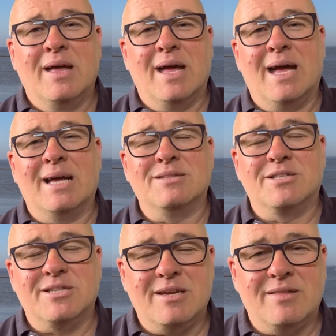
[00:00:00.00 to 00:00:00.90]
and
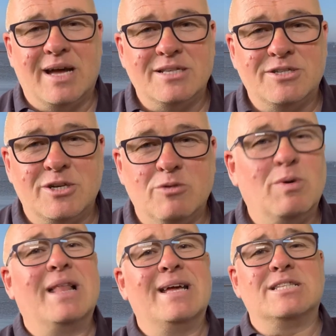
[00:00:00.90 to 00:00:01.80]
see that too.
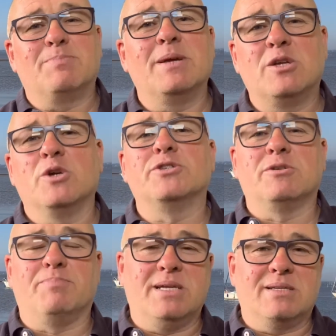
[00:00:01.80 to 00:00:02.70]
Well, it's been good to
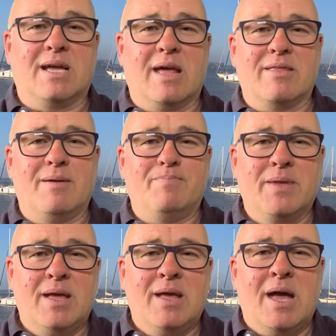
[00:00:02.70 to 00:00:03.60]
be together.
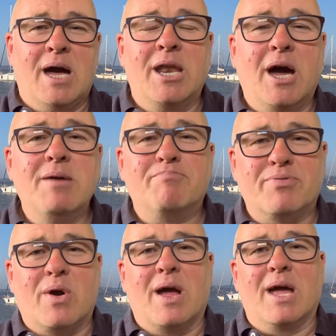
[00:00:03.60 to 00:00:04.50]
And I
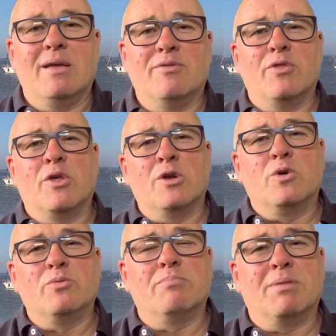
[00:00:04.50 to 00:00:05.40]
pray that the
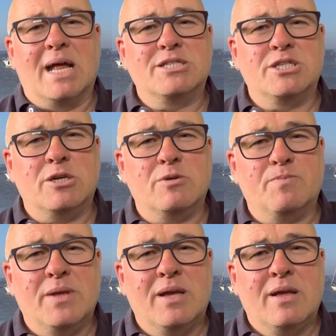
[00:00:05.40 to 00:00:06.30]
Lord would bless you,
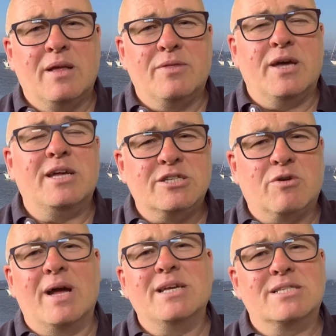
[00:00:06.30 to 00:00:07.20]
that his
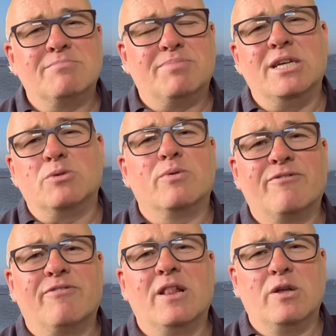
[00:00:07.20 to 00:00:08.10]
grace and peace would
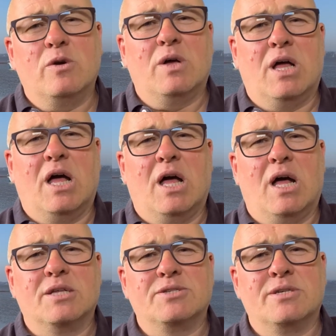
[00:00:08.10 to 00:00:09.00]
fill your
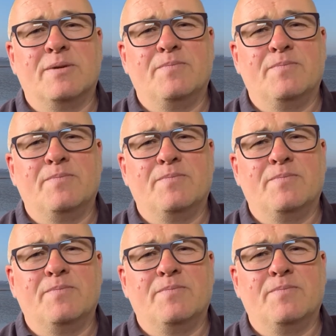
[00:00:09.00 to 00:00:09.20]
heart,